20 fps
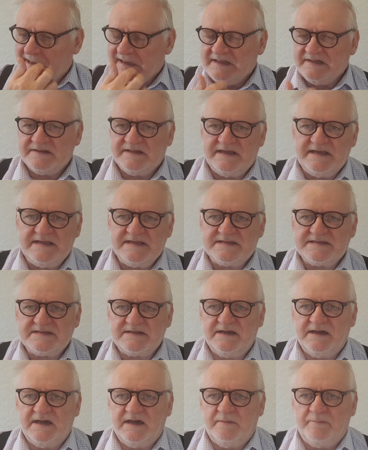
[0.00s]

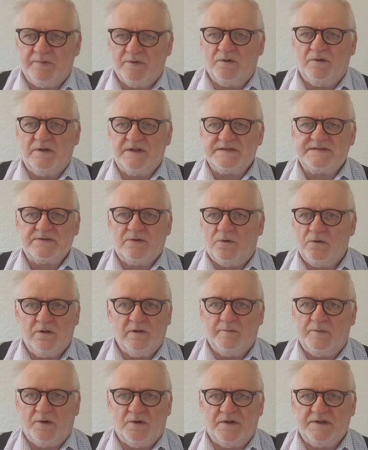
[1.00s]
These
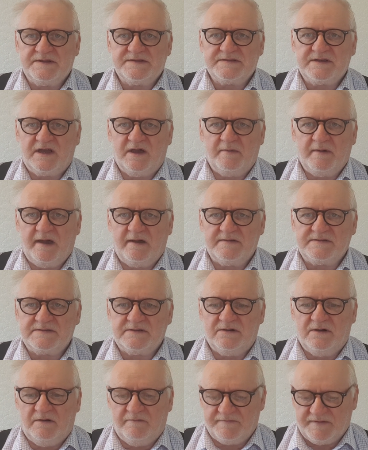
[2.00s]
all boards come out
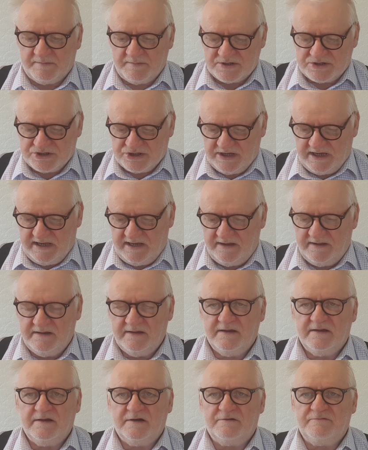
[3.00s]
of the machine
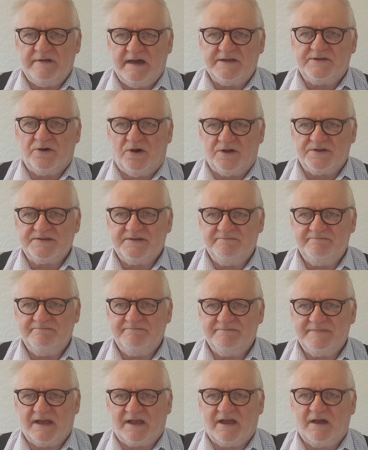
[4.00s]
red hot.
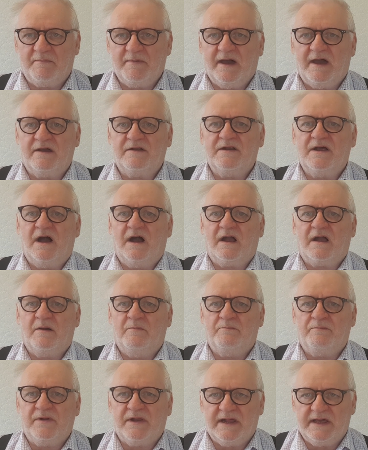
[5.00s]
They come out
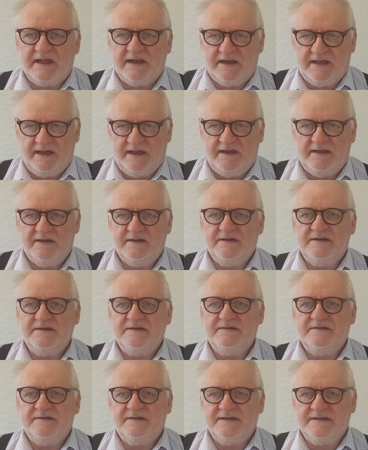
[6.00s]
completely
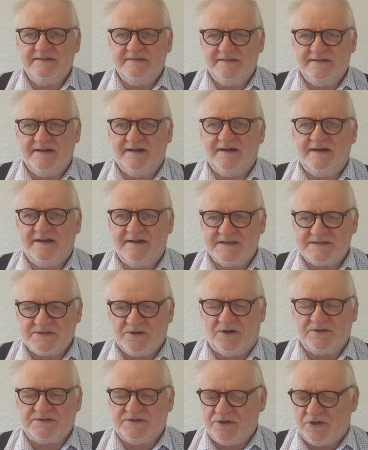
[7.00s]
as
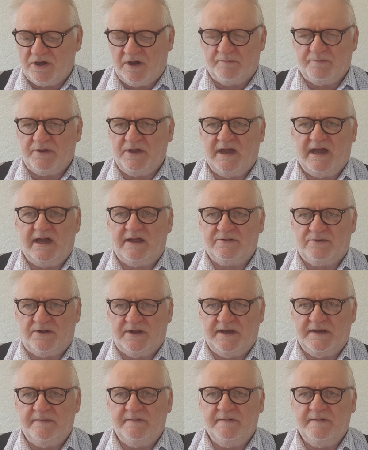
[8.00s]
hot, you can't put your hand on it,